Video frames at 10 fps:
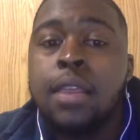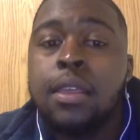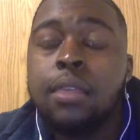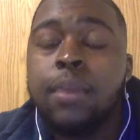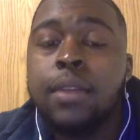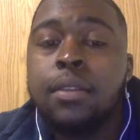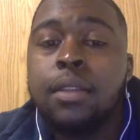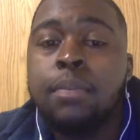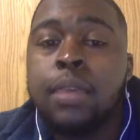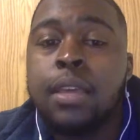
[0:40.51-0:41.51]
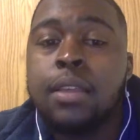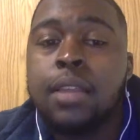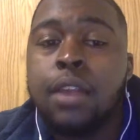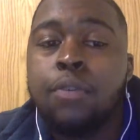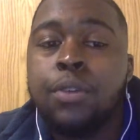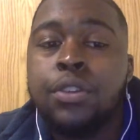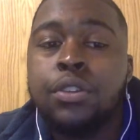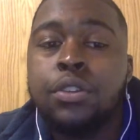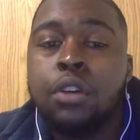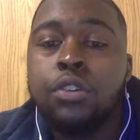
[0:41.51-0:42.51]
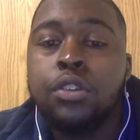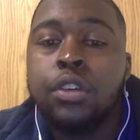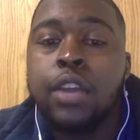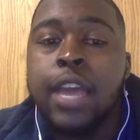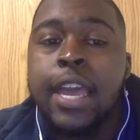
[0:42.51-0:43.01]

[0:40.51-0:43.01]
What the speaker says: This basically means that a region's culture